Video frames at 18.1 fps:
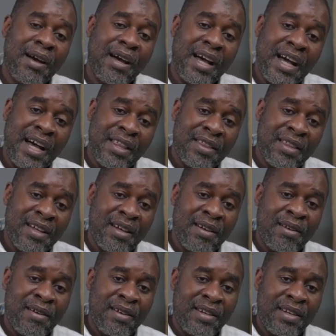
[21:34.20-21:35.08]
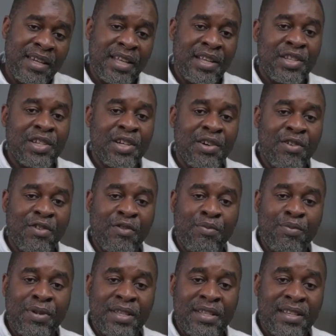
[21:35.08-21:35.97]
other nature
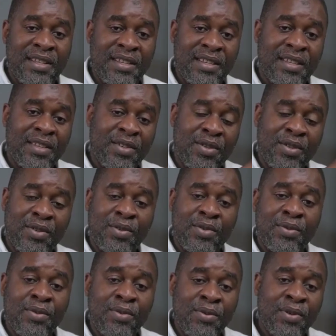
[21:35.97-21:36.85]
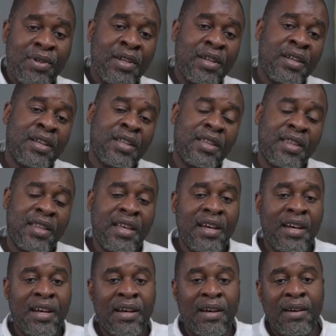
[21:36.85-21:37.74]
of businesses to
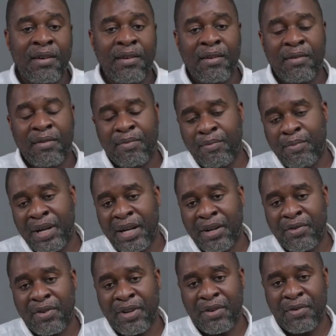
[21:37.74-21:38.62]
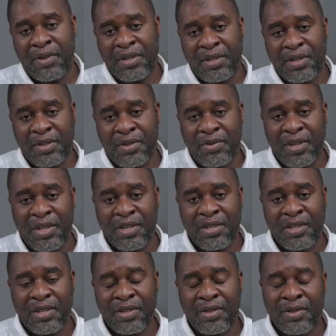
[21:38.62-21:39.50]
their PACRA
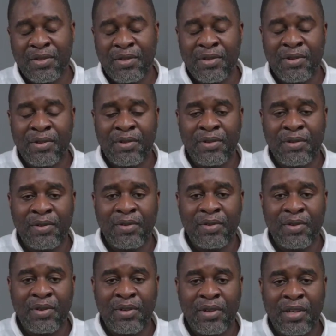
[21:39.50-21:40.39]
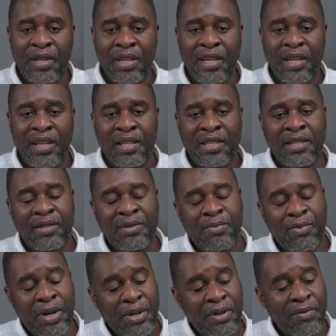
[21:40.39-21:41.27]
registration. So it's
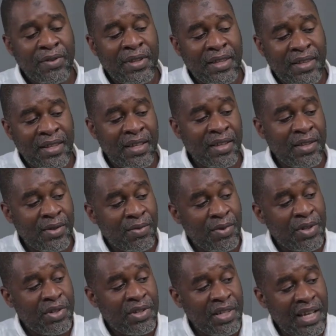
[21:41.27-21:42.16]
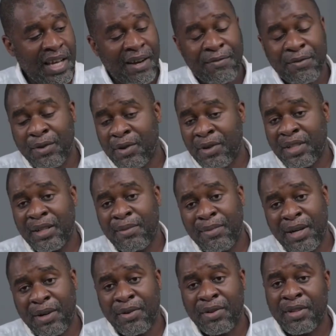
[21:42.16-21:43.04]
one of the things which I've talked
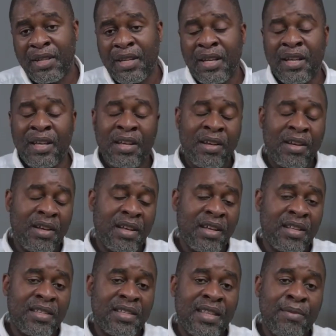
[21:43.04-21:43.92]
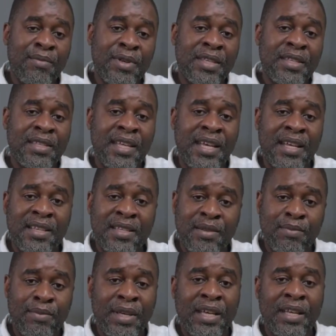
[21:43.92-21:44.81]
about. It's the mistakes
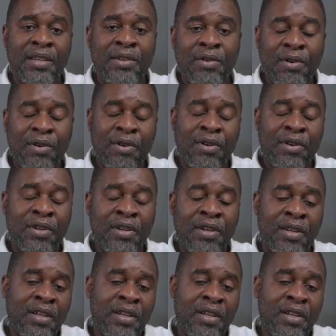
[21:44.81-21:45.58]
made on